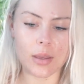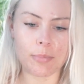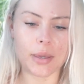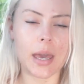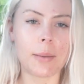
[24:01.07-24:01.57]

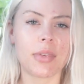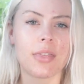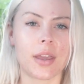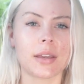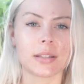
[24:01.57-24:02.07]
become
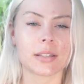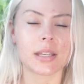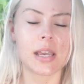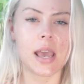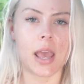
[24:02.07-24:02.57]
things,
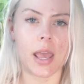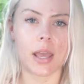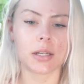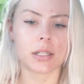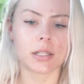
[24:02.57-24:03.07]

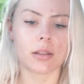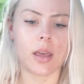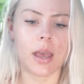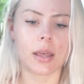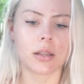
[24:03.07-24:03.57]
and
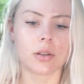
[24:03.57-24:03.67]
that